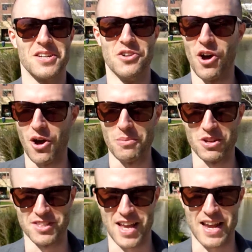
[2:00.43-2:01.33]
No, I'm
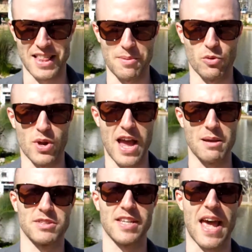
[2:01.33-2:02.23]
not saying that. But what I
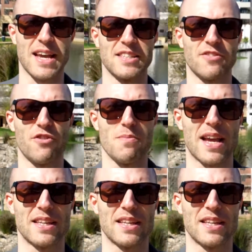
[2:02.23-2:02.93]
am saying is if you